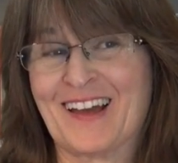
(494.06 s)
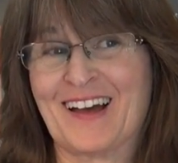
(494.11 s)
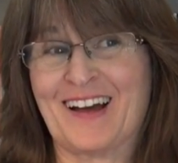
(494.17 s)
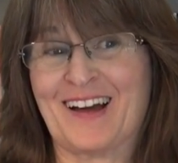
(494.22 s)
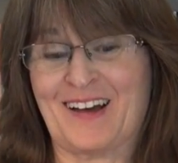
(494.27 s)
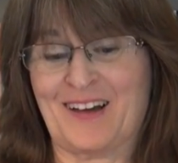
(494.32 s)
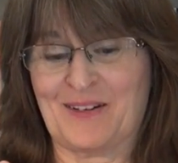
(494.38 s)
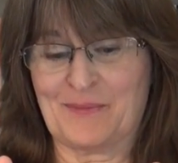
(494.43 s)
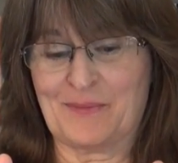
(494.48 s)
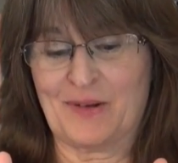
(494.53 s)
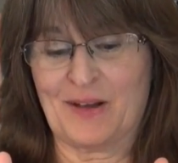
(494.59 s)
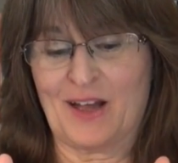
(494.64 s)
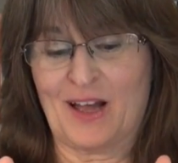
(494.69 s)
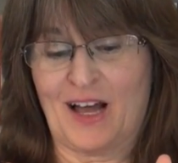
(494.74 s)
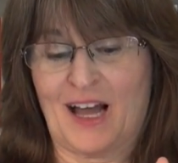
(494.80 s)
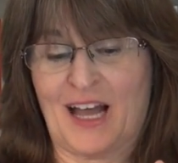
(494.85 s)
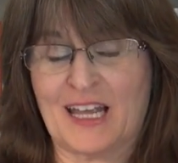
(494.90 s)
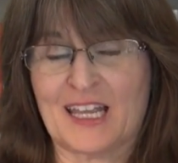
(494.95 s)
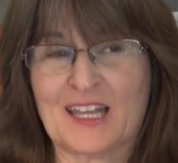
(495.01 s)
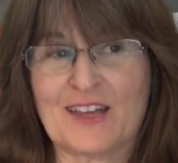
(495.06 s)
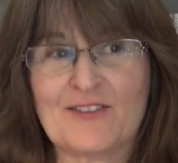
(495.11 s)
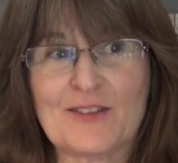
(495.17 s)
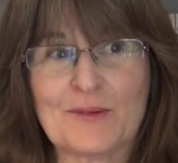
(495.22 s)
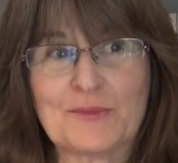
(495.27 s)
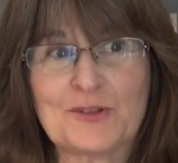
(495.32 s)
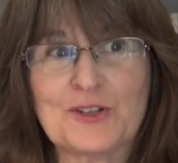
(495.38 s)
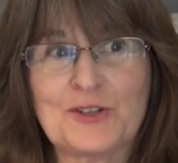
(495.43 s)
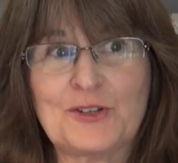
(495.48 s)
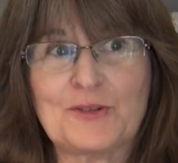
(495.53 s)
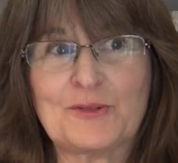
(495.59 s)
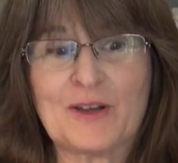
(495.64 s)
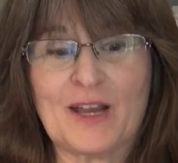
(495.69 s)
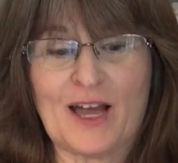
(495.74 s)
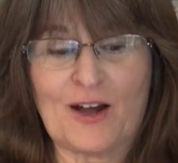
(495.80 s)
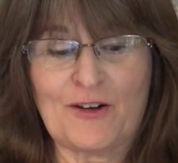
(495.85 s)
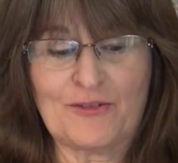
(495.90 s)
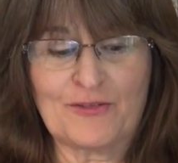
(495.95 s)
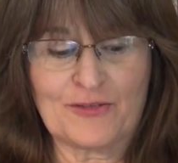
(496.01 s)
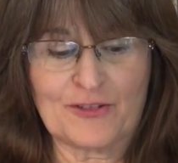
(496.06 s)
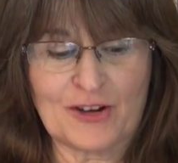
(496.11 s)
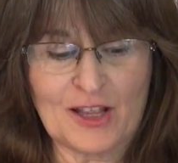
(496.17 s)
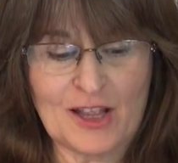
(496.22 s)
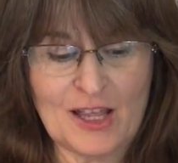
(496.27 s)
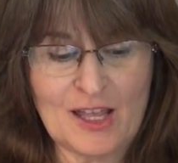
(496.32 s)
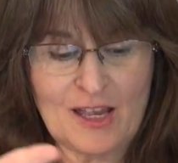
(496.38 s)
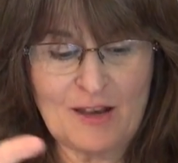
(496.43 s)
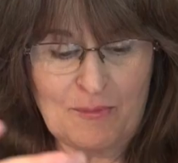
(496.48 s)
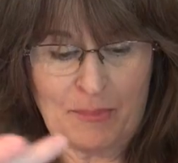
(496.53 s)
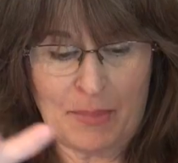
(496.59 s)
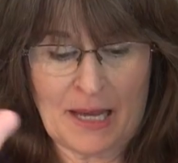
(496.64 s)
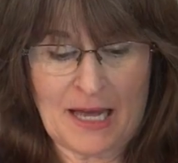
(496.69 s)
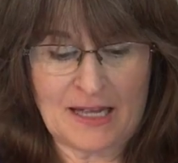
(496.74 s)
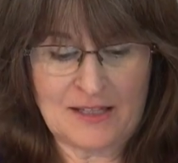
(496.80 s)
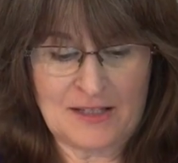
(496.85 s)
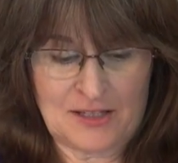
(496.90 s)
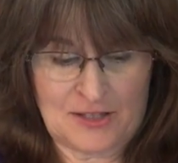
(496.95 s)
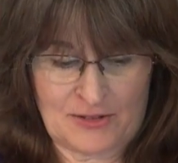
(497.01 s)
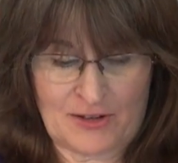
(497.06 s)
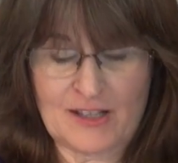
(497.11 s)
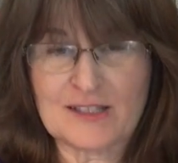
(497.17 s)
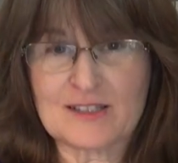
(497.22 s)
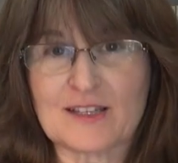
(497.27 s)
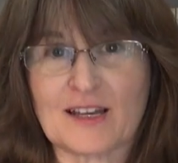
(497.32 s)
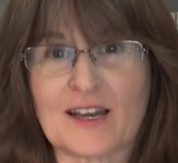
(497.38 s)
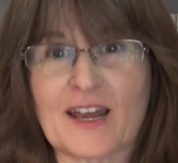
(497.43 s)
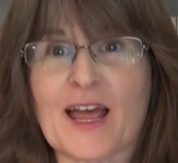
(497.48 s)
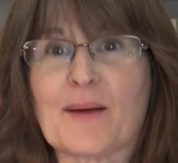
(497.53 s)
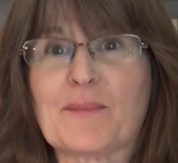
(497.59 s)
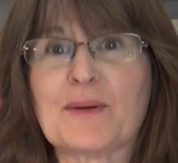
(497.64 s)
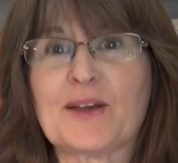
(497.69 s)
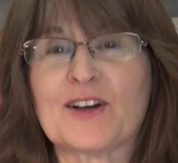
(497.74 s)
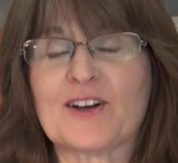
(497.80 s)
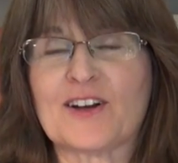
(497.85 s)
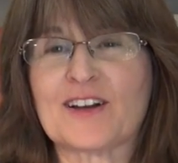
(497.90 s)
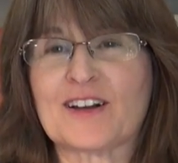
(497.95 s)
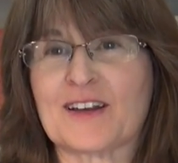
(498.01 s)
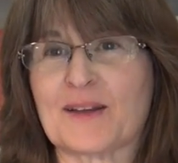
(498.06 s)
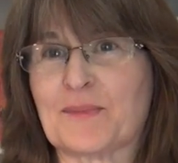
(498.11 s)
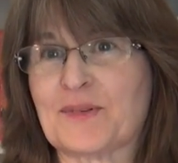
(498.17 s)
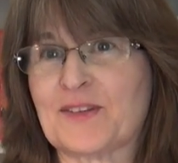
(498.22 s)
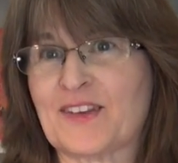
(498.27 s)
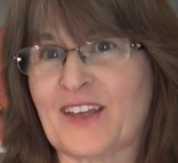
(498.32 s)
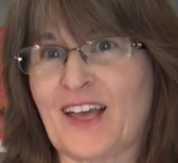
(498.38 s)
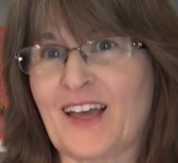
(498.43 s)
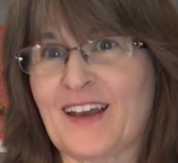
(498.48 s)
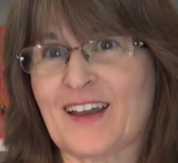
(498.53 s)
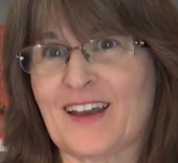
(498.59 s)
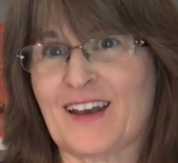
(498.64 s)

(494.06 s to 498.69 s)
I give them to you now freely, bad, stressed, unhappy, hurt, and upset,